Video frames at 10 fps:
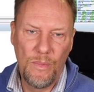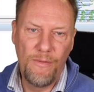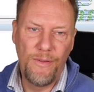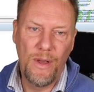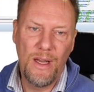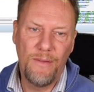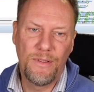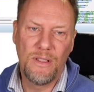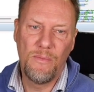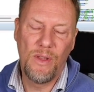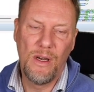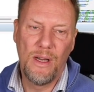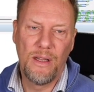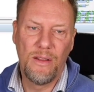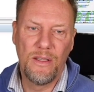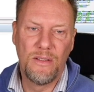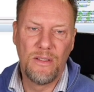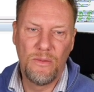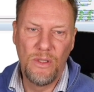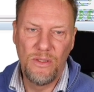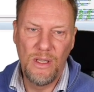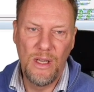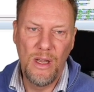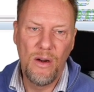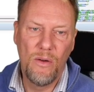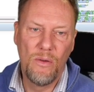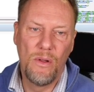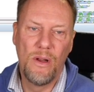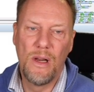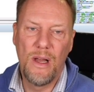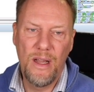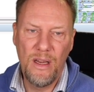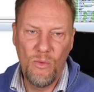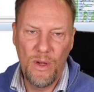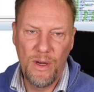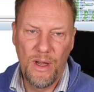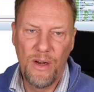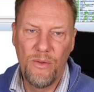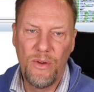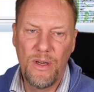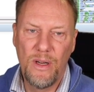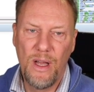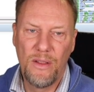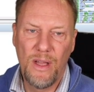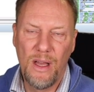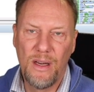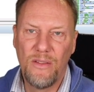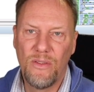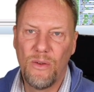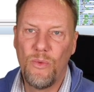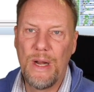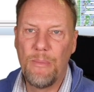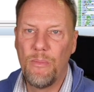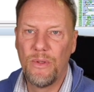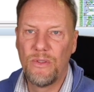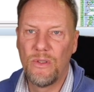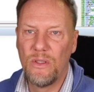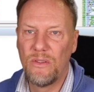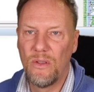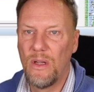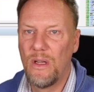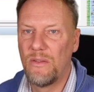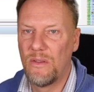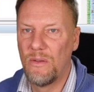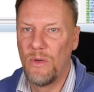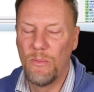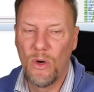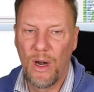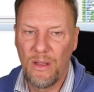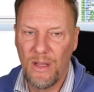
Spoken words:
If you have something like this, you see here line 100, and that is a rem, so it's a remark.